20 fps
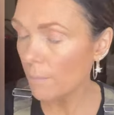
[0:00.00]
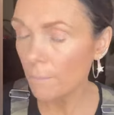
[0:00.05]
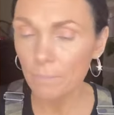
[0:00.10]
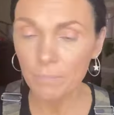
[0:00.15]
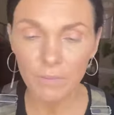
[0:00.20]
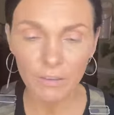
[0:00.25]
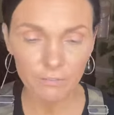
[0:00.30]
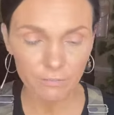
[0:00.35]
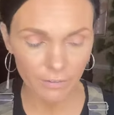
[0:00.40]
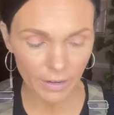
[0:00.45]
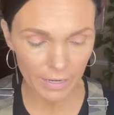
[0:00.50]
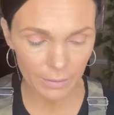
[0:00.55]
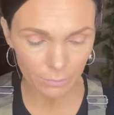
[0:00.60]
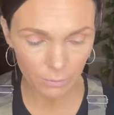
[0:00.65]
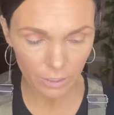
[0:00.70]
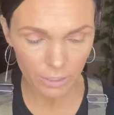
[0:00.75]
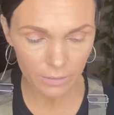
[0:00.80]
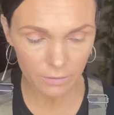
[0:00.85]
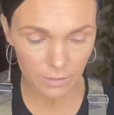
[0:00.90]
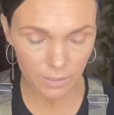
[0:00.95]

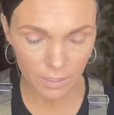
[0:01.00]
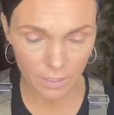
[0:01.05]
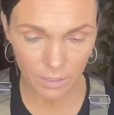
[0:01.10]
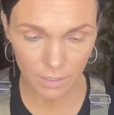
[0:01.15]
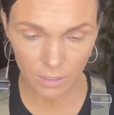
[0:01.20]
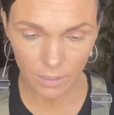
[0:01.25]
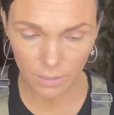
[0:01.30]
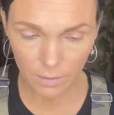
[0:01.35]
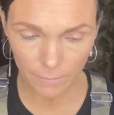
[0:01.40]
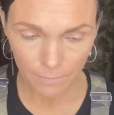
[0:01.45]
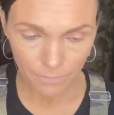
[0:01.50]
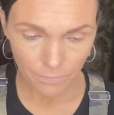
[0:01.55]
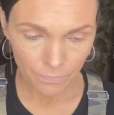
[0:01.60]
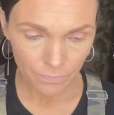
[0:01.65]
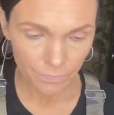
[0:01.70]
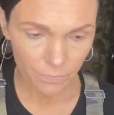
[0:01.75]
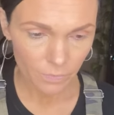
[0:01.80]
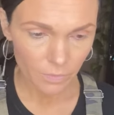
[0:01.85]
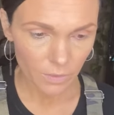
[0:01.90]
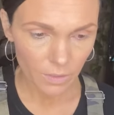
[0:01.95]
vibrant.
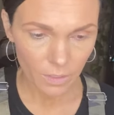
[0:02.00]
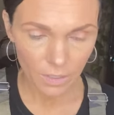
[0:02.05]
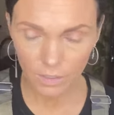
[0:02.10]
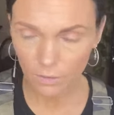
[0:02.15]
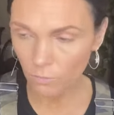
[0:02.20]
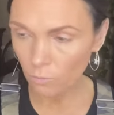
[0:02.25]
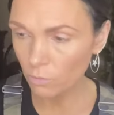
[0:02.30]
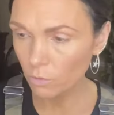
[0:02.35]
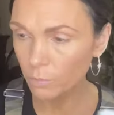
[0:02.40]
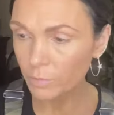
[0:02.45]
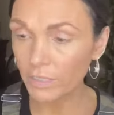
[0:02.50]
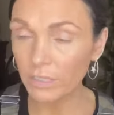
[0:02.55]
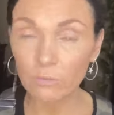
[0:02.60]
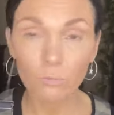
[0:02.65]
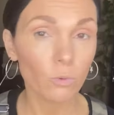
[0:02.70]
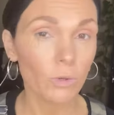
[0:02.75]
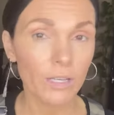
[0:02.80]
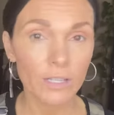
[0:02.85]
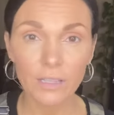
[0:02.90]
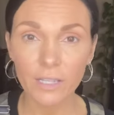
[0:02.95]
It will be
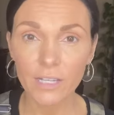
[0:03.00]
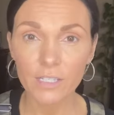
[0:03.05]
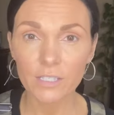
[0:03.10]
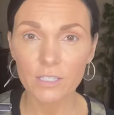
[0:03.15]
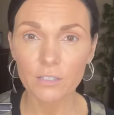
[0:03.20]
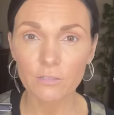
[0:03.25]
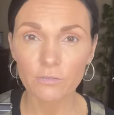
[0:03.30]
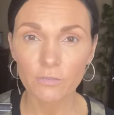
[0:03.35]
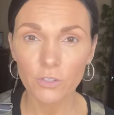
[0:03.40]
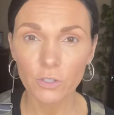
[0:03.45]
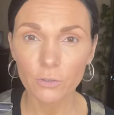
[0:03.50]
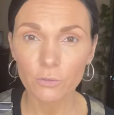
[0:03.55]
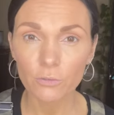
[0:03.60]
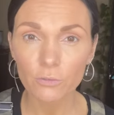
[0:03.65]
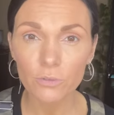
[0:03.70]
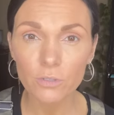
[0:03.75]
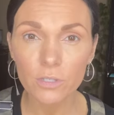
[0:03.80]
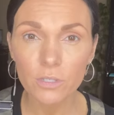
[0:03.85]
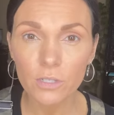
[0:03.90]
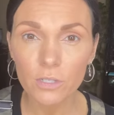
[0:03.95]
way less
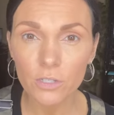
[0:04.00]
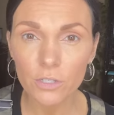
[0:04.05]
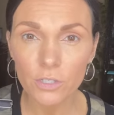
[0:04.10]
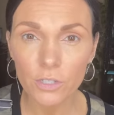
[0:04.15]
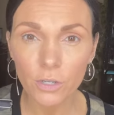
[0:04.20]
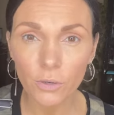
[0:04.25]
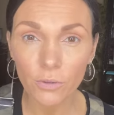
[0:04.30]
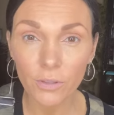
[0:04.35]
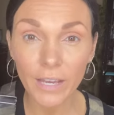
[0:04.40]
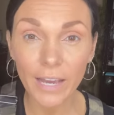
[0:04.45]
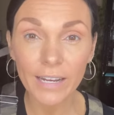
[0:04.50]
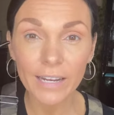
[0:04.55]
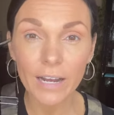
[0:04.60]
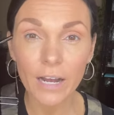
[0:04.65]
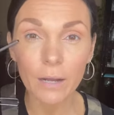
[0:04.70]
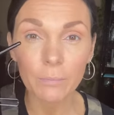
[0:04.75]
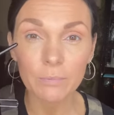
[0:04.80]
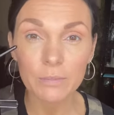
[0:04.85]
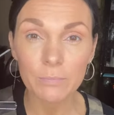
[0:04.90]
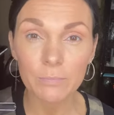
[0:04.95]
diffused. So that
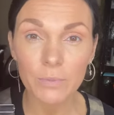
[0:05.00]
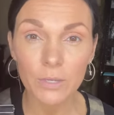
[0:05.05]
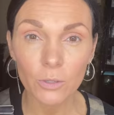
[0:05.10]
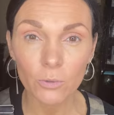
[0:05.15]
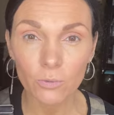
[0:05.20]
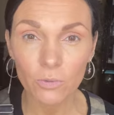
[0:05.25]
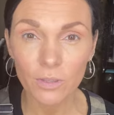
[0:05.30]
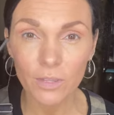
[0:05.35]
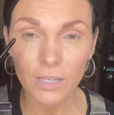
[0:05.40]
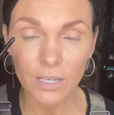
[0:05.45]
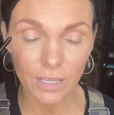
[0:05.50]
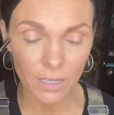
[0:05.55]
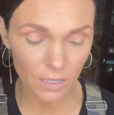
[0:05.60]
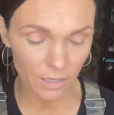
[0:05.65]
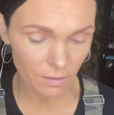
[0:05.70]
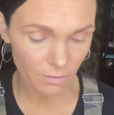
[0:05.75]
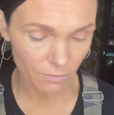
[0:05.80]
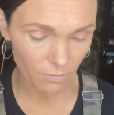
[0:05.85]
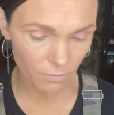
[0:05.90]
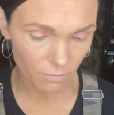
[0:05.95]
helped mute
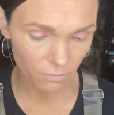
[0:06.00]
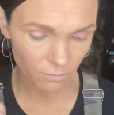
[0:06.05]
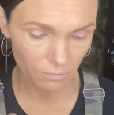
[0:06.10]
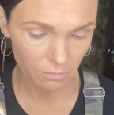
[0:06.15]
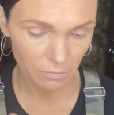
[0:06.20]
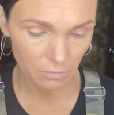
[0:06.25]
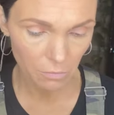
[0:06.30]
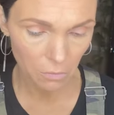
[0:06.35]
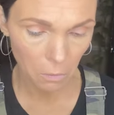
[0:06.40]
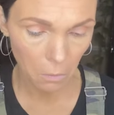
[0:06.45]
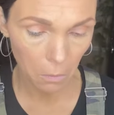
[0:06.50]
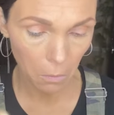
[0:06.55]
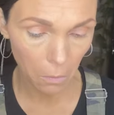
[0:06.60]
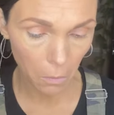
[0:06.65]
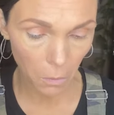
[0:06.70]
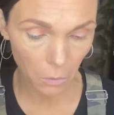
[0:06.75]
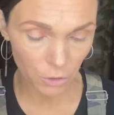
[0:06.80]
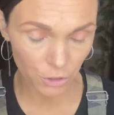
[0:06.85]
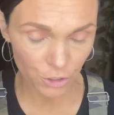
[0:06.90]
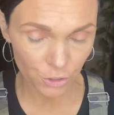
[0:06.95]
the
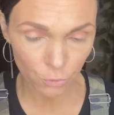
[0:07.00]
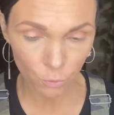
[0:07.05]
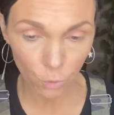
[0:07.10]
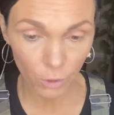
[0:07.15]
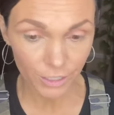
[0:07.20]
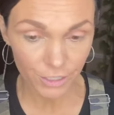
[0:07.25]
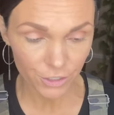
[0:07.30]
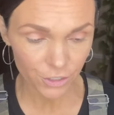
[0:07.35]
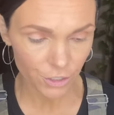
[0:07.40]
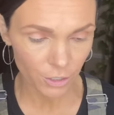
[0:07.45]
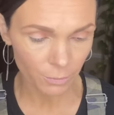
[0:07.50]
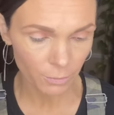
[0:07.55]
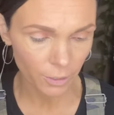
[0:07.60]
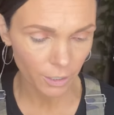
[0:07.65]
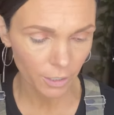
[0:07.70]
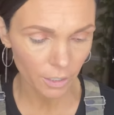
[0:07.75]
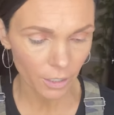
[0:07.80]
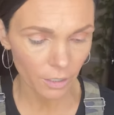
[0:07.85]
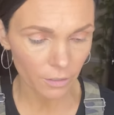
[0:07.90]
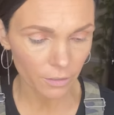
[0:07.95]
white
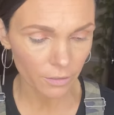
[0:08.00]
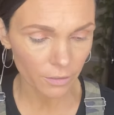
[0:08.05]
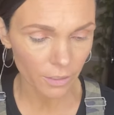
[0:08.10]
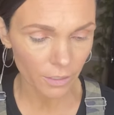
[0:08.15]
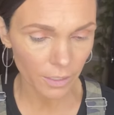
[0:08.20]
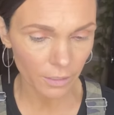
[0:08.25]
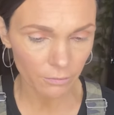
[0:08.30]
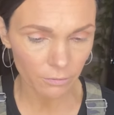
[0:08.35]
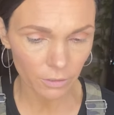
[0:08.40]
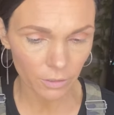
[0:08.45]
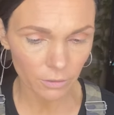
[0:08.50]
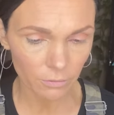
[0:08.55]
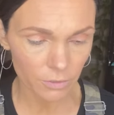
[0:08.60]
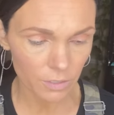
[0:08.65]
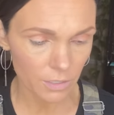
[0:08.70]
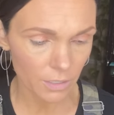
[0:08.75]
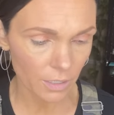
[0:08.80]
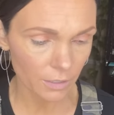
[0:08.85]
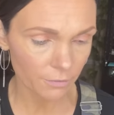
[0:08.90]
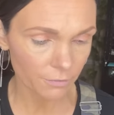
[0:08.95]
shimmery color that I really was
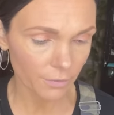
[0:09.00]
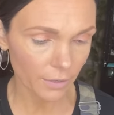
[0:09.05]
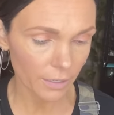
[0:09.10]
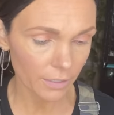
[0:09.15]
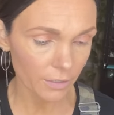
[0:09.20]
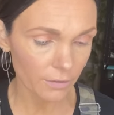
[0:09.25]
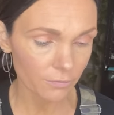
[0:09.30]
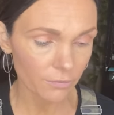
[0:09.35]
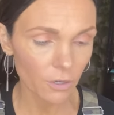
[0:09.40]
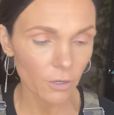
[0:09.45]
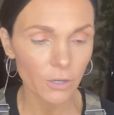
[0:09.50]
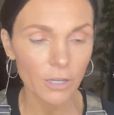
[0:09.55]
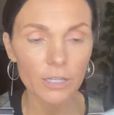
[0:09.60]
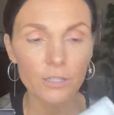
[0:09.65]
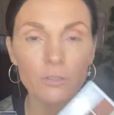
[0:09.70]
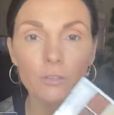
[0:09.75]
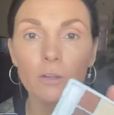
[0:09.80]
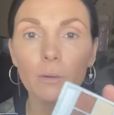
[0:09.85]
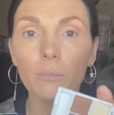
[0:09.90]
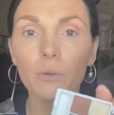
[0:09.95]
not a fan of. Okay,
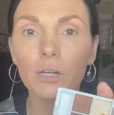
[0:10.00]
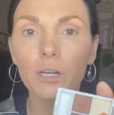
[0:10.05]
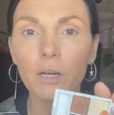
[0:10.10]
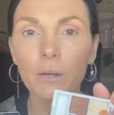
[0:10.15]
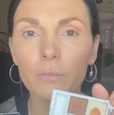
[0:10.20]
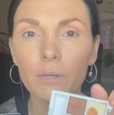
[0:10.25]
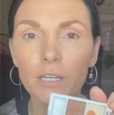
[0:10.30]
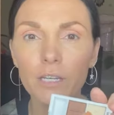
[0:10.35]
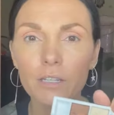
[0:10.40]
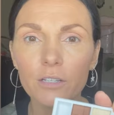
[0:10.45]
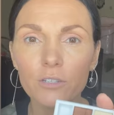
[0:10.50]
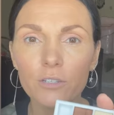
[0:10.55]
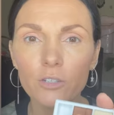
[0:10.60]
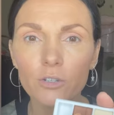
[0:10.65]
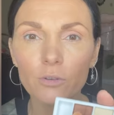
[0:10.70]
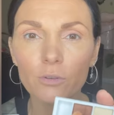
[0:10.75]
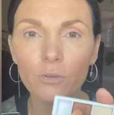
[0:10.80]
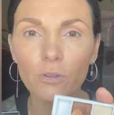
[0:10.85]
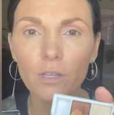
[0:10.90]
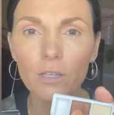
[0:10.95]
so now I'm gonna come
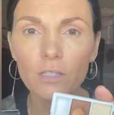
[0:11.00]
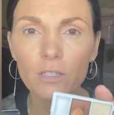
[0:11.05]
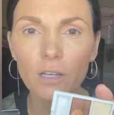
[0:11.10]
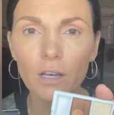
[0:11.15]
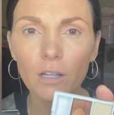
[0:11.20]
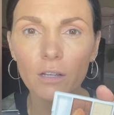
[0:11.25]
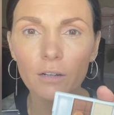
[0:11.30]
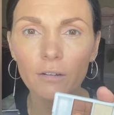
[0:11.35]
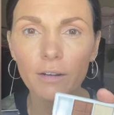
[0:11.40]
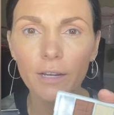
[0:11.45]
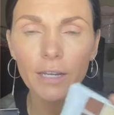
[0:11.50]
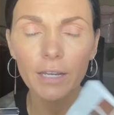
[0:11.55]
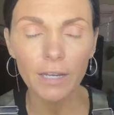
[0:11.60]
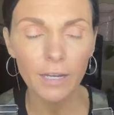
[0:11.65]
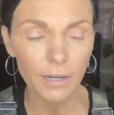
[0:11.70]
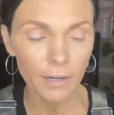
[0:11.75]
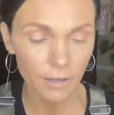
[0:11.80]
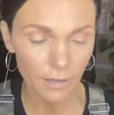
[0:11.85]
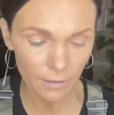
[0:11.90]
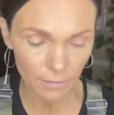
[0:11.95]
into this color right
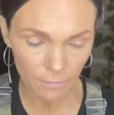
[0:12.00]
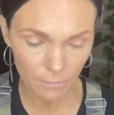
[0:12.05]
here.